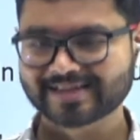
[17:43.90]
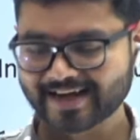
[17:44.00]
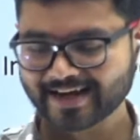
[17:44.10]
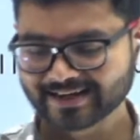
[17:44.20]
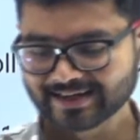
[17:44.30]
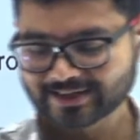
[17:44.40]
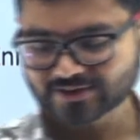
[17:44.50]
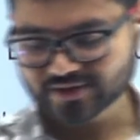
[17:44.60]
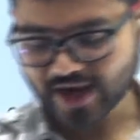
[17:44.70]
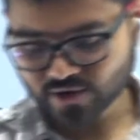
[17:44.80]
Okay?
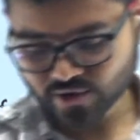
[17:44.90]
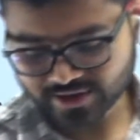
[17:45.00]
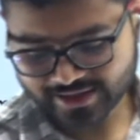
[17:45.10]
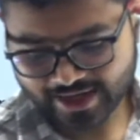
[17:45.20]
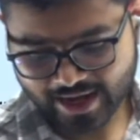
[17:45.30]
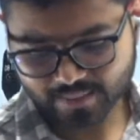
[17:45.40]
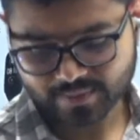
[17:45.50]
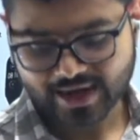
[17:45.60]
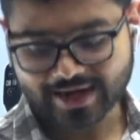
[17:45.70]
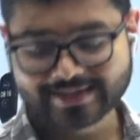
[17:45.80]
So download the
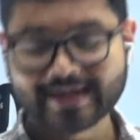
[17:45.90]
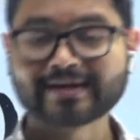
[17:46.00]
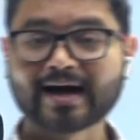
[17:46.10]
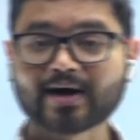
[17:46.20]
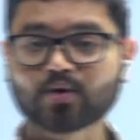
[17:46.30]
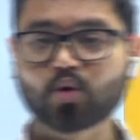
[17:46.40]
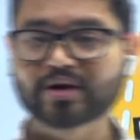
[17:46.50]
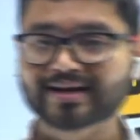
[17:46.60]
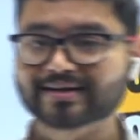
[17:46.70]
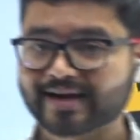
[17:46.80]
app, attend our
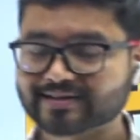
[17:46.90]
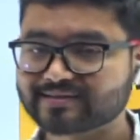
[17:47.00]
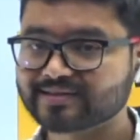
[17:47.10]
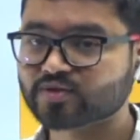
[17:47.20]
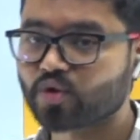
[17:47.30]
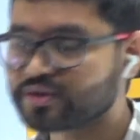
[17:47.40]
ODA classes